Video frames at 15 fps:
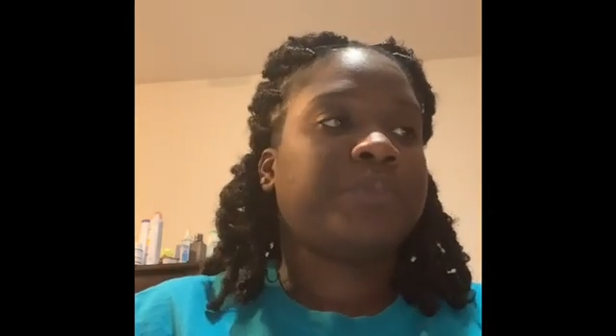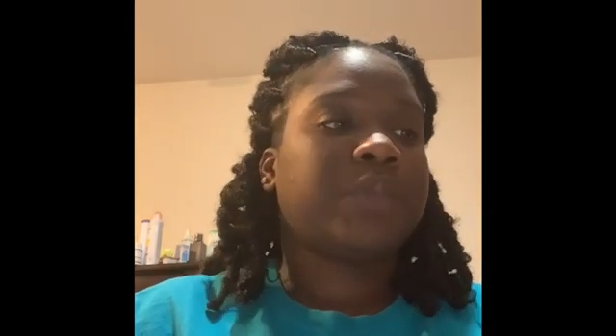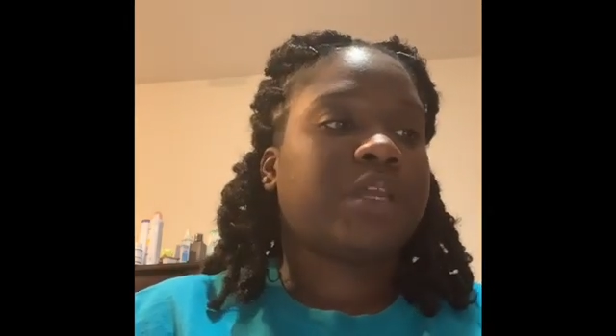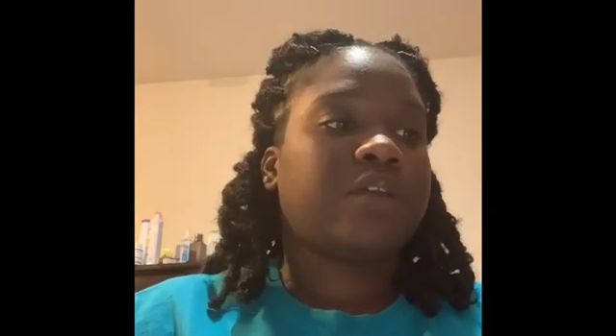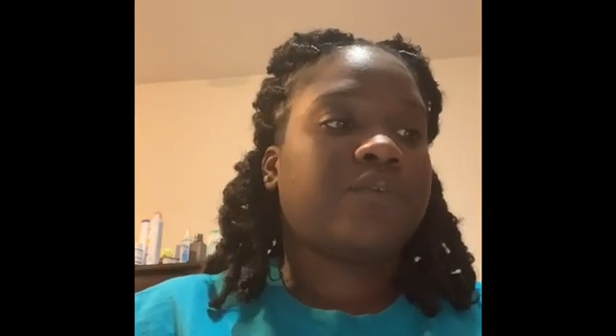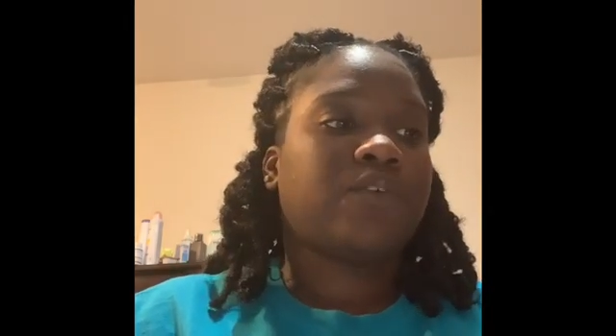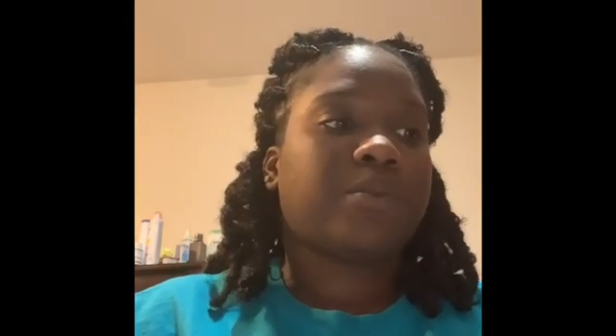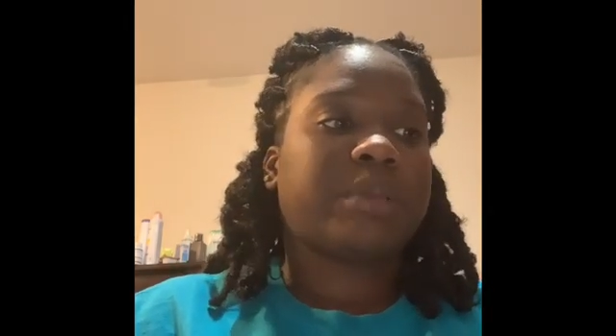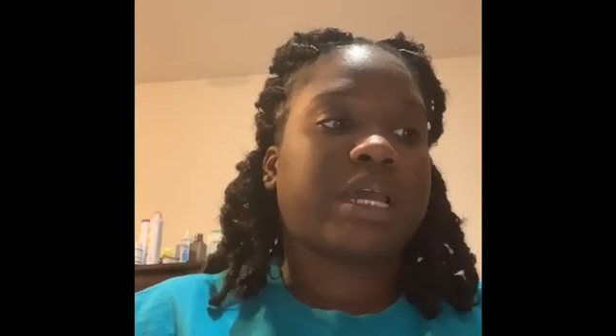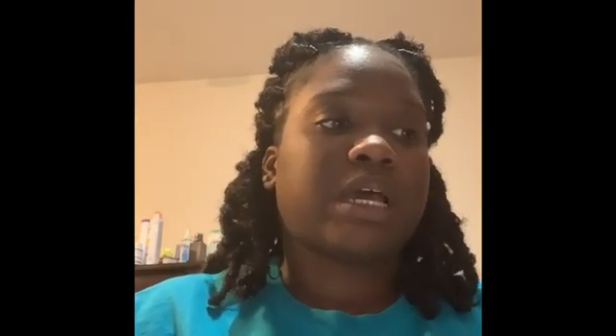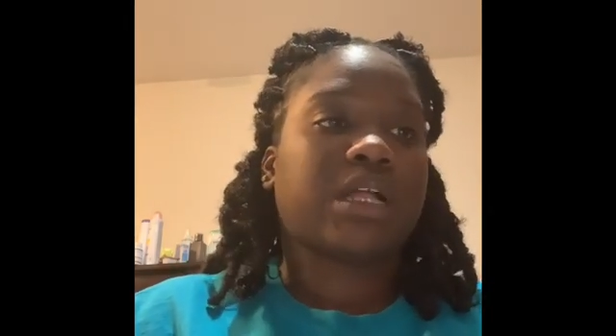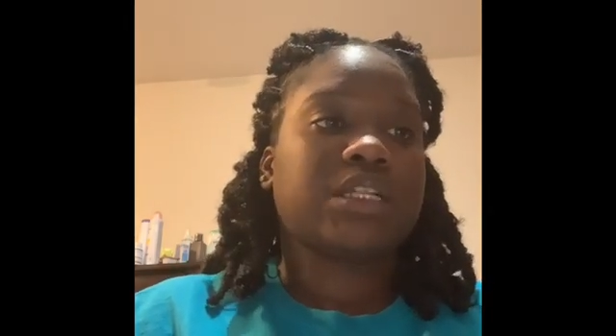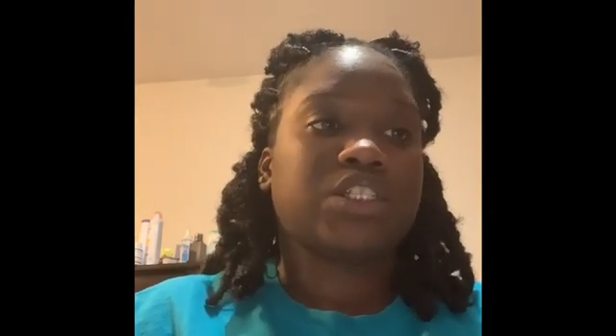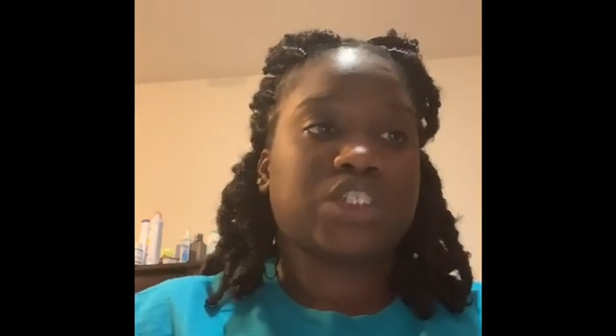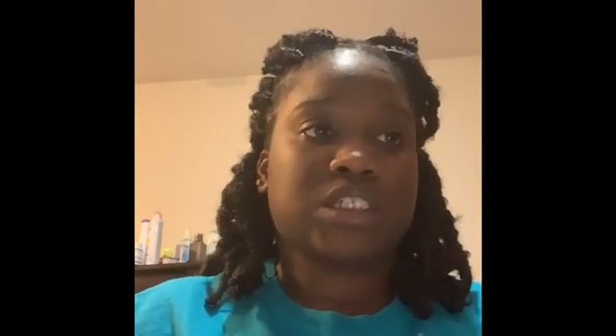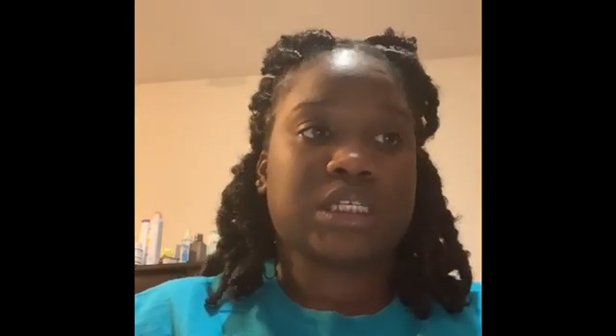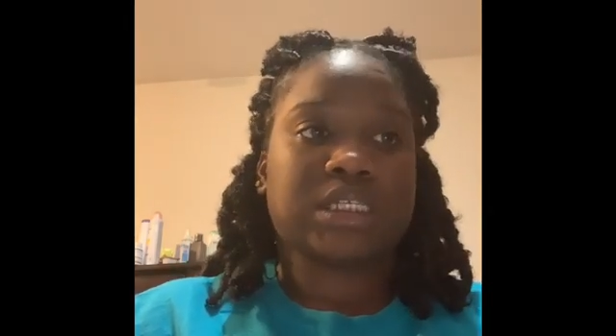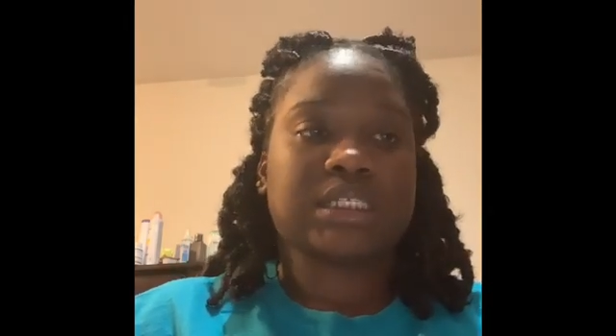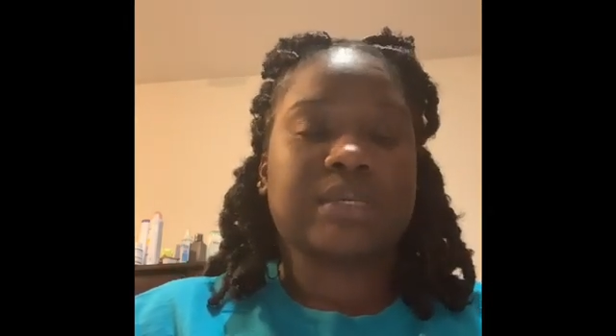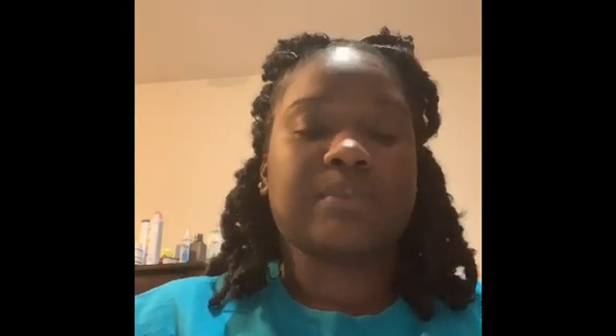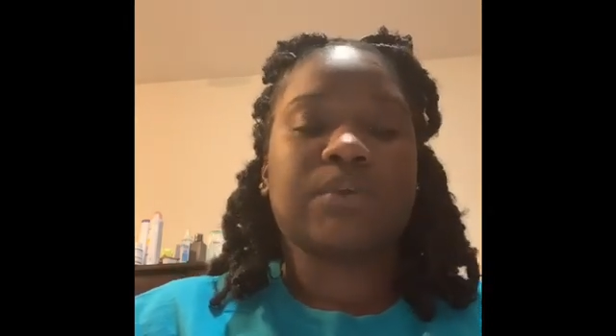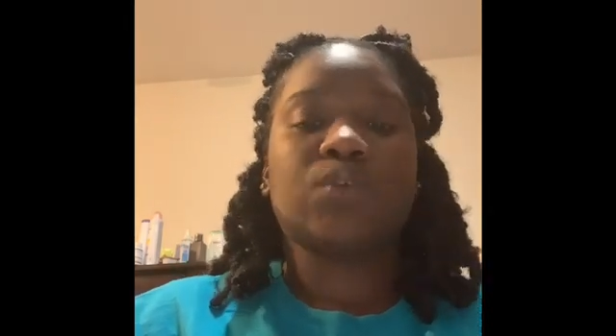For biology,
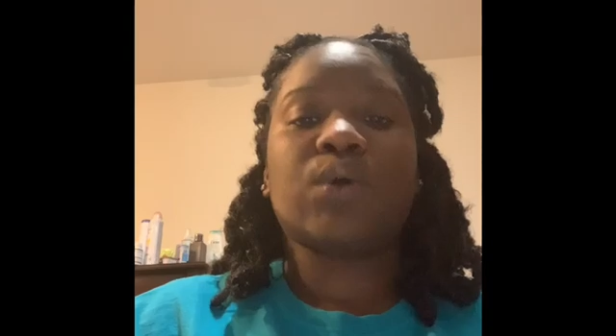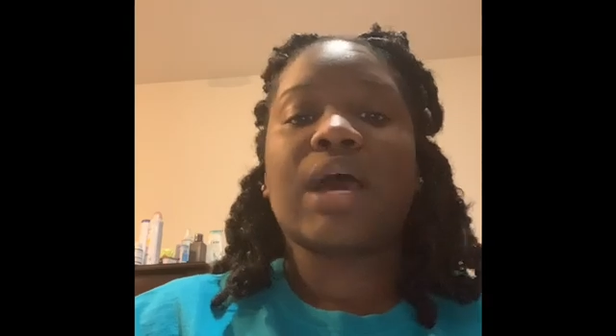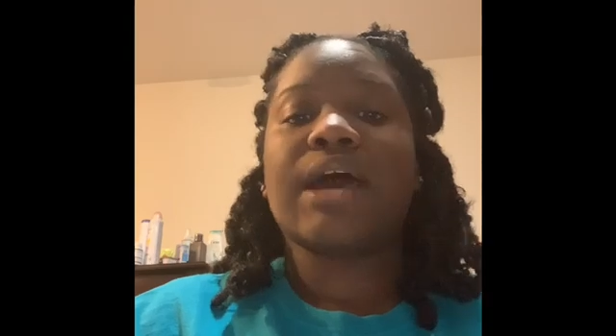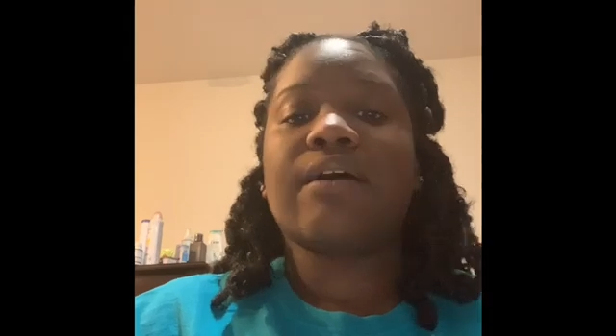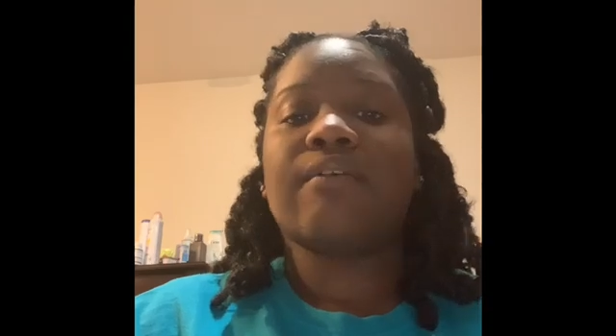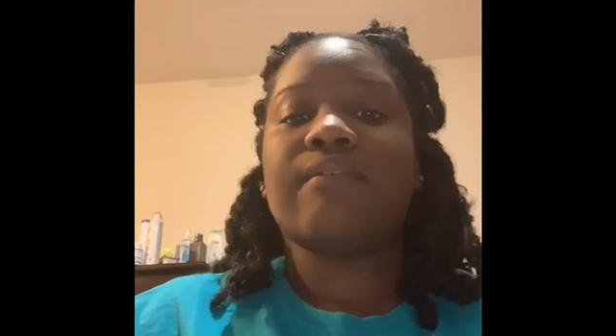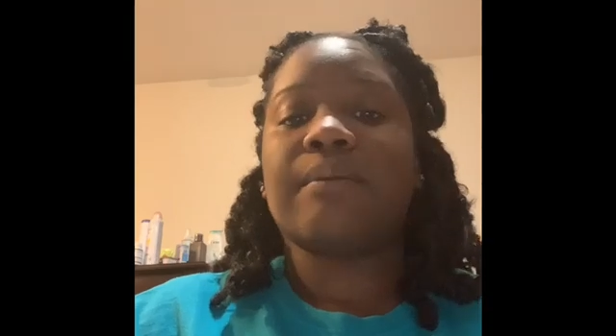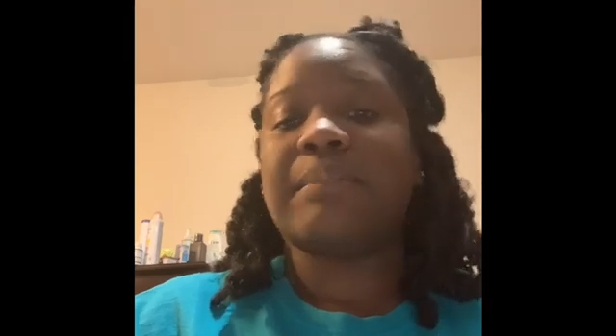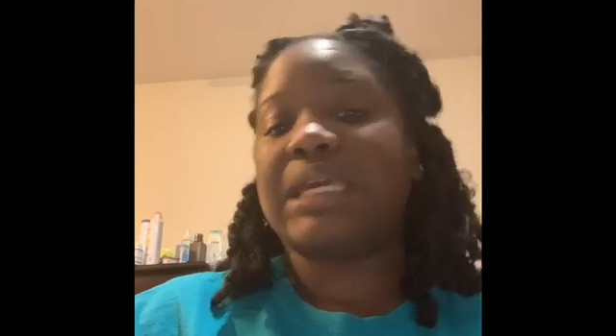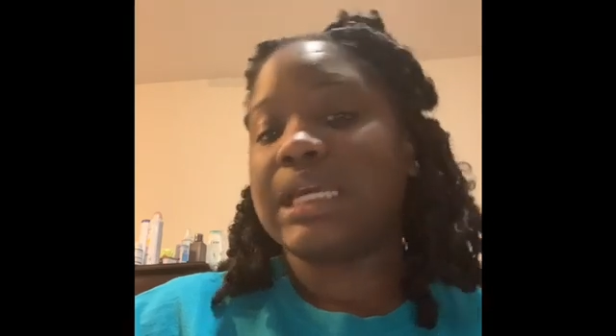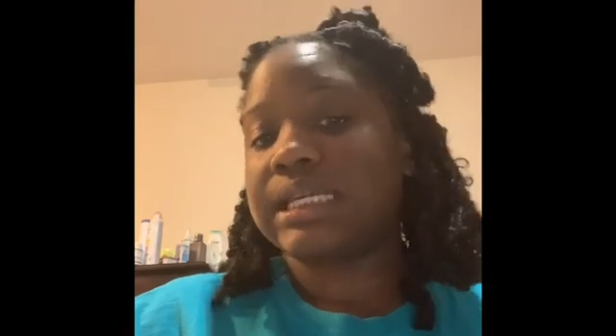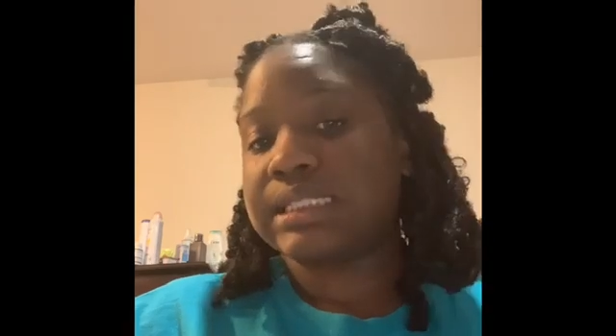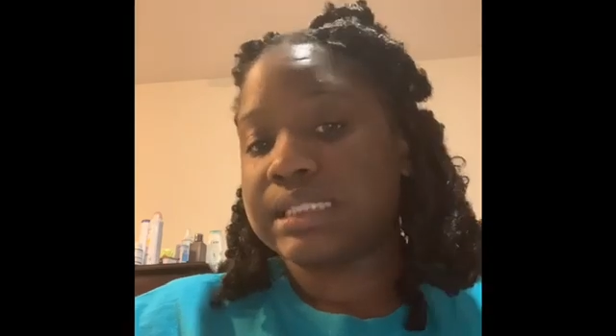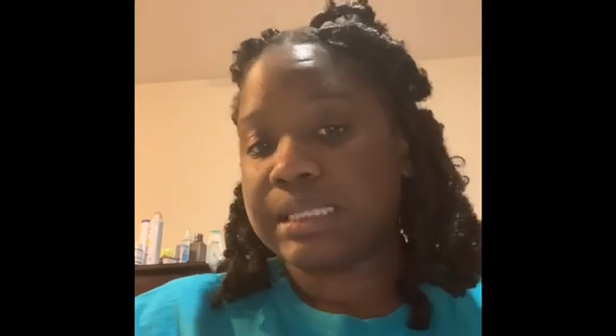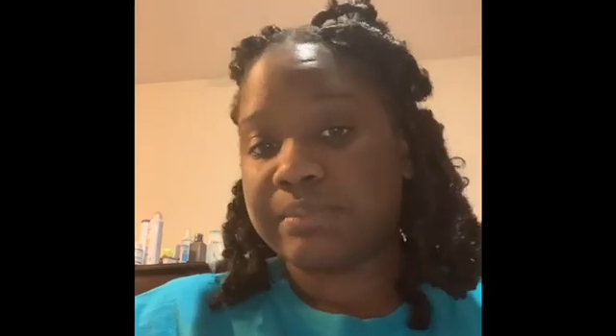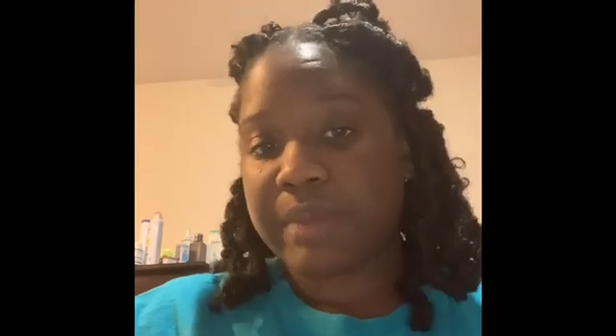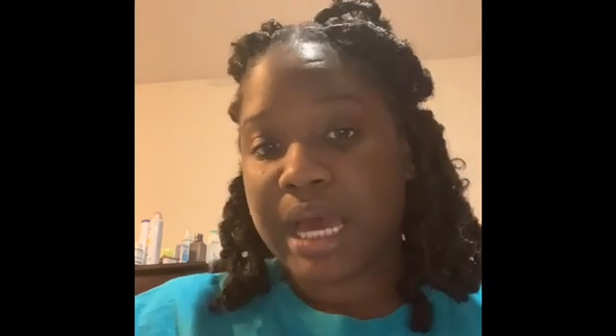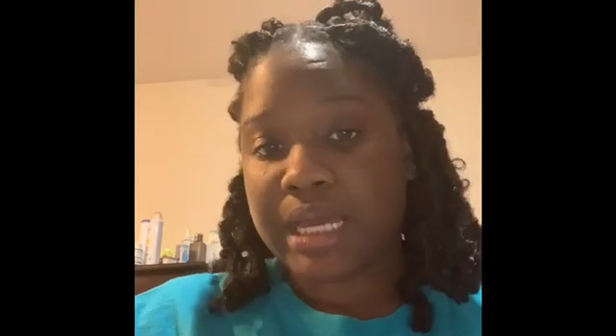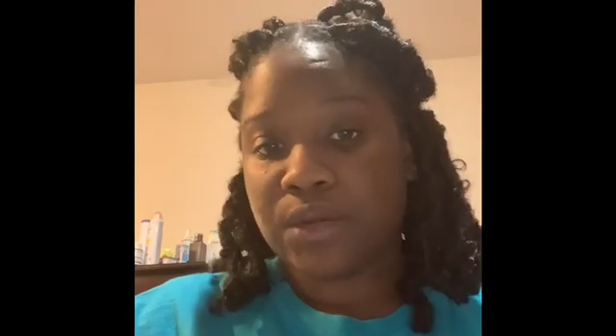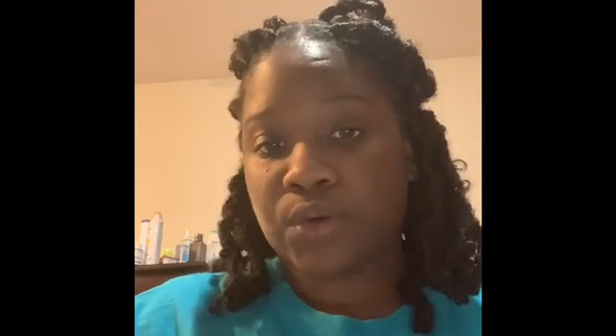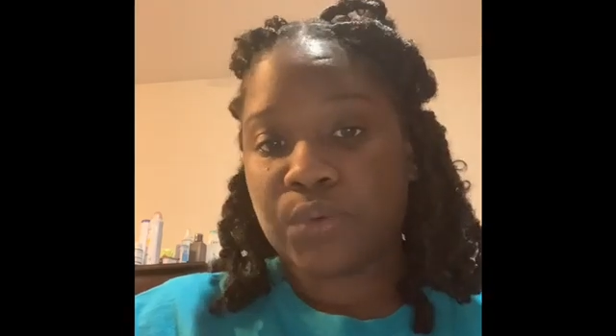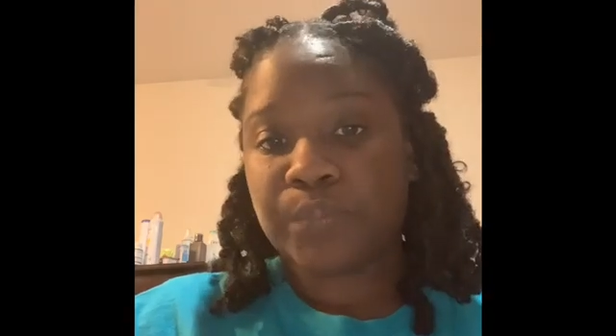except you have a BS in
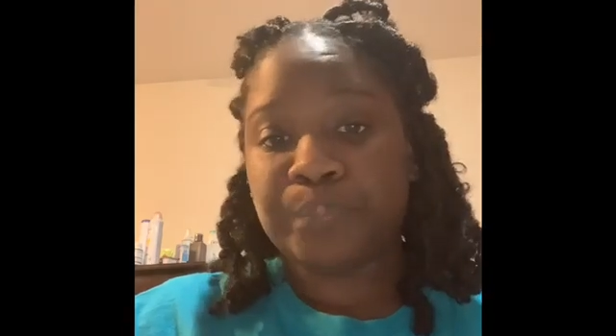bio,